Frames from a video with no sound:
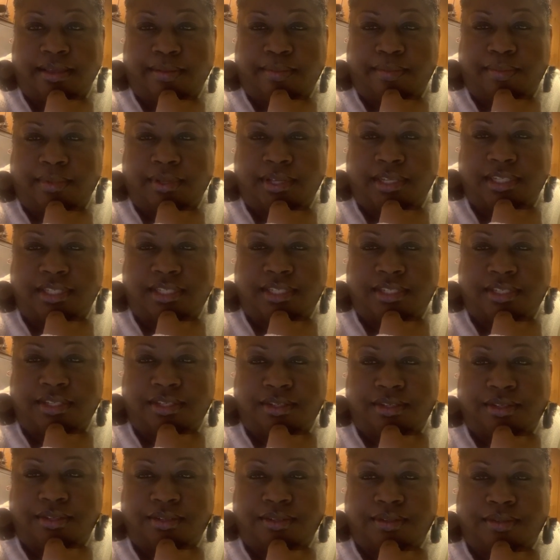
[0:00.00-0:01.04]
Me
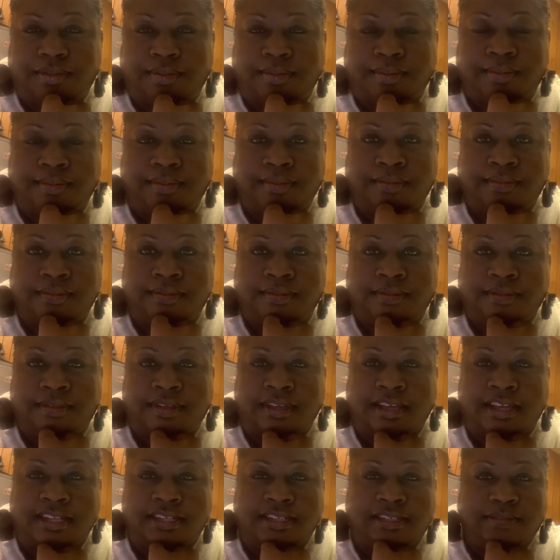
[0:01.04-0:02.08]
too.
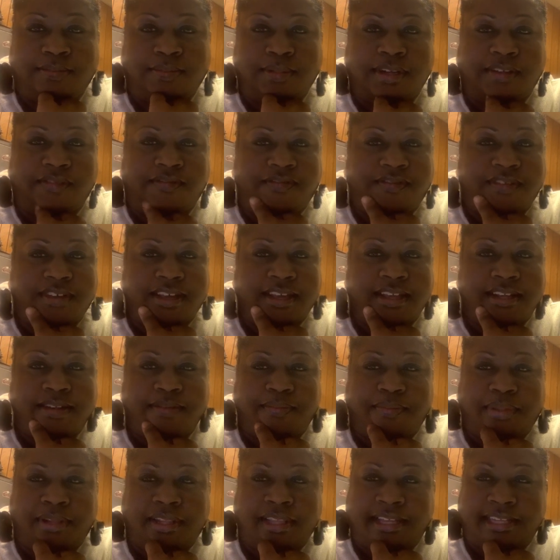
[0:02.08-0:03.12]
I just want to find a
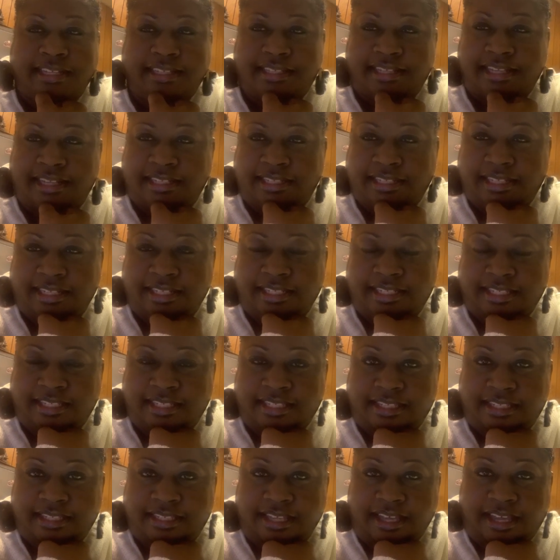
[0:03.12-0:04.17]
place that does.
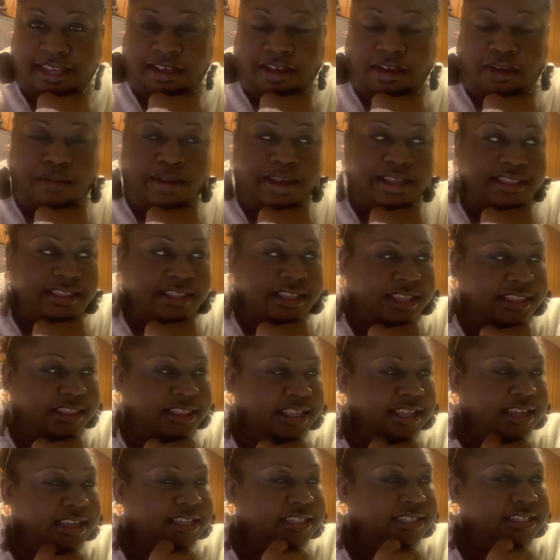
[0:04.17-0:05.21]
Oh, I
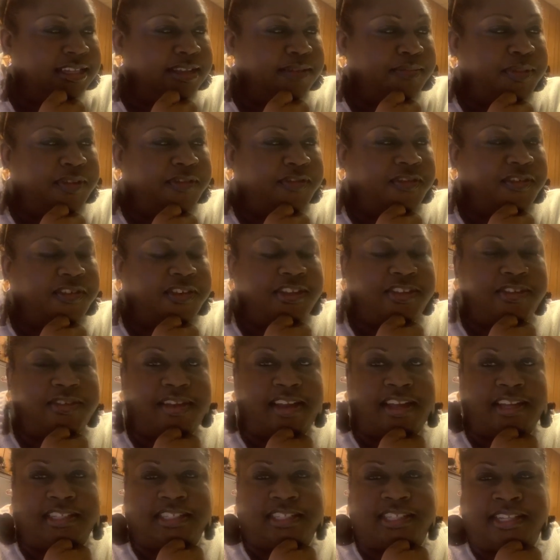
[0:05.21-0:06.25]
think I said before you
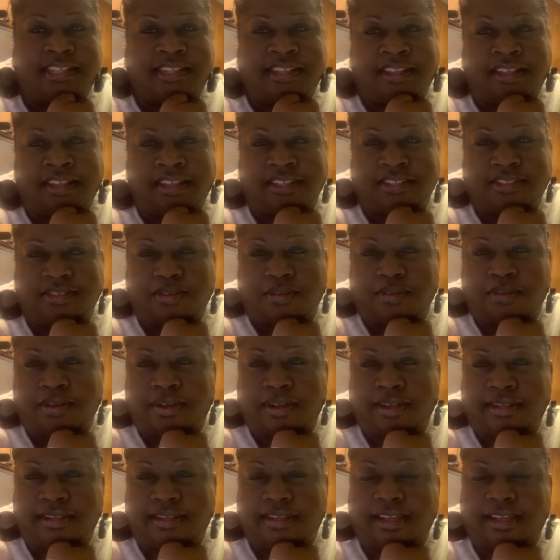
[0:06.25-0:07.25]
actually logged on